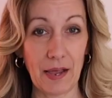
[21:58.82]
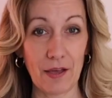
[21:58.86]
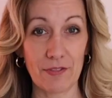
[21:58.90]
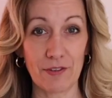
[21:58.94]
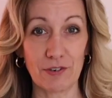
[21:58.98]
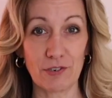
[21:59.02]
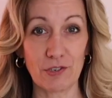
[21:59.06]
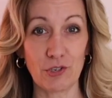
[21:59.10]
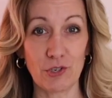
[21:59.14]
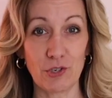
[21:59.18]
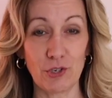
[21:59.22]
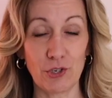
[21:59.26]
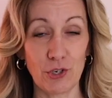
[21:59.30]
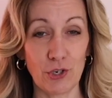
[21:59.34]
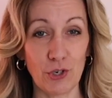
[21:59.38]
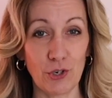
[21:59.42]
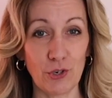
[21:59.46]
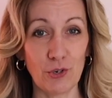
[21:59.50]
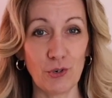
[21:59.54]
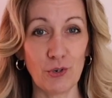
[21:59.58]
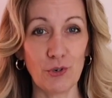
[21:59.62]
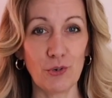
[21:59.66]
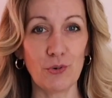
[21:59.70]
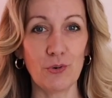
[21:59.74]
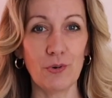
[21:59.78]
there's
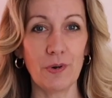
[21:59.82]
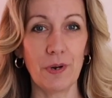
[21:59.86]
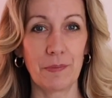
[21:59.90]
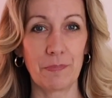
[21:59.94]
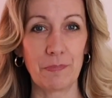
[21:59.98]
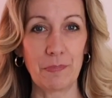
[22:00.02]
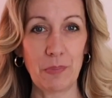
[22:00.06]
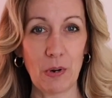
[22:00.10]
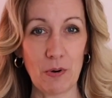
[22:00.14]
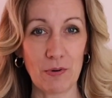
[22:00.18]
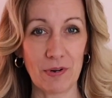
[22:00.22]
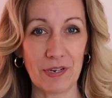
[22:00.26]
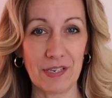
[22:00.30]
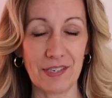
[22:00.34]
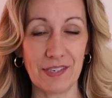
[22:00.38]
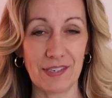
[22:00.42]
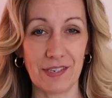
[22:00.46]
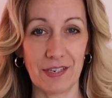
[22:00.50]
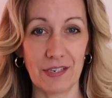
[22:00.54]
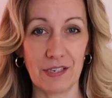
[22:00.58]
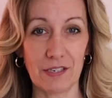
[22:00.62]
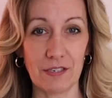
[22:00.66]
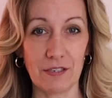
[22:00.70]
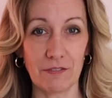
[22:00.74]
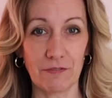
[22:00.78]
2
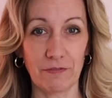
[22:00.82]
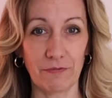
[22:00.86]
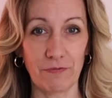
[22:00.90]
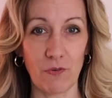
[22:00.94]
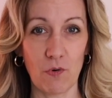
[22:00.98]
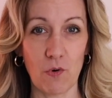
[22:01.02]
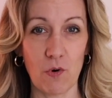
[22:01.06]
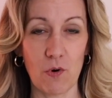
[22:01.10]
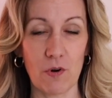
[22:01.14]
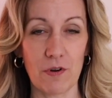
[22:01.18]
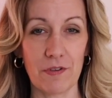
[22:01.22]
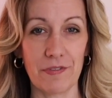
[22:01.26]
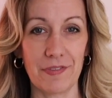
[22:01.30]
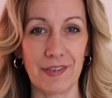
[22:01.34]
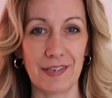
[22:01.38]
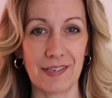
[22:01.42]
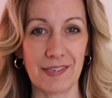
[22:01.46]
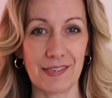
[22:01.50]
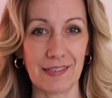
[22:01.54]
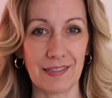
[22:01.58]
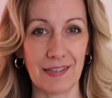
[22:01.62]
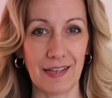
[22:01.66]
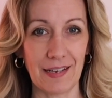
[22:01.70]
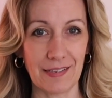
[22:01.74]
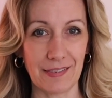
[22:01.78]
bonuses for
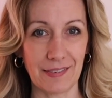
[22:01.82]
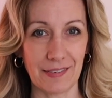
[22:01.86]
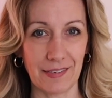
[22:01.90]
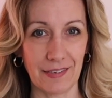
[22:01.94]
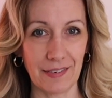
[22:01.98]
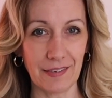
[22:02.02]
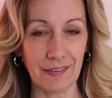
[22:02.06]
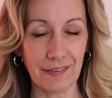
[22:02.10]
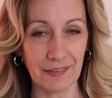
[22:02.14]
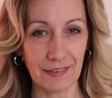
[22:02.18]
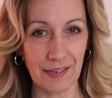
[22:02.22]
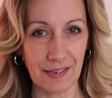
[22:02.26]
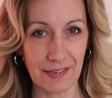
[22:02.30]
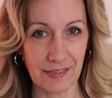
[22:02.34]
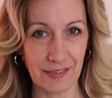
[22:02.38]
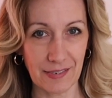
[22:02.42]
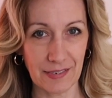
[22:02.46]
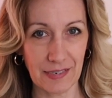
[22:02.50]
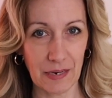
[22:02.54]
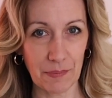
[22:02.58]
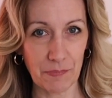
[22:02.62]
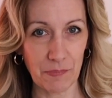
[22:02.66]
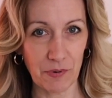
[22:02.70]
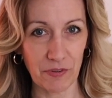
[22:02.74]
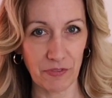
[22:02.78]
this lesson, lesson
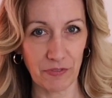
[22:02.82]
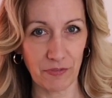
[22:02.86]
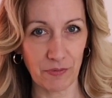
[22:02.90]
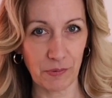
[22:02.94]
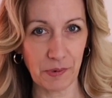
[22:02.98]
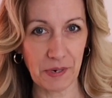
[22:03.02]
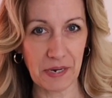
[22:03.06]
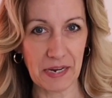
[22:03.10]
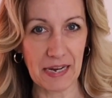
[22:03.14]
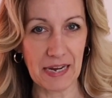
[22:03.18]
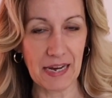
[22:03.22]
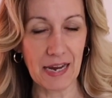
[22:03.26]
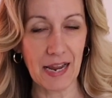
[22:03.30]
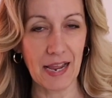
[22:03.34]
number 3.